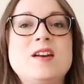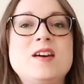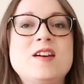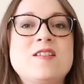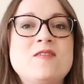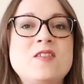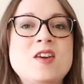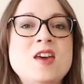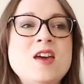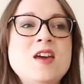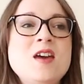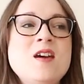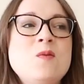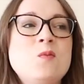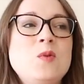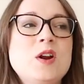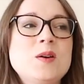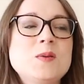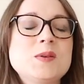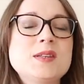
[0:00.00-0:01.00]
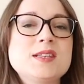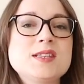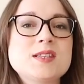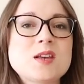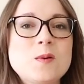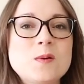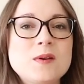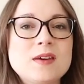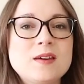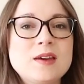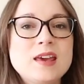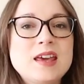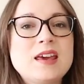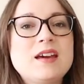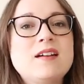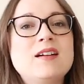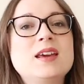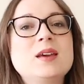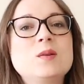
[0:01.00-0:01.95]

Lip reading: when I was sewing it,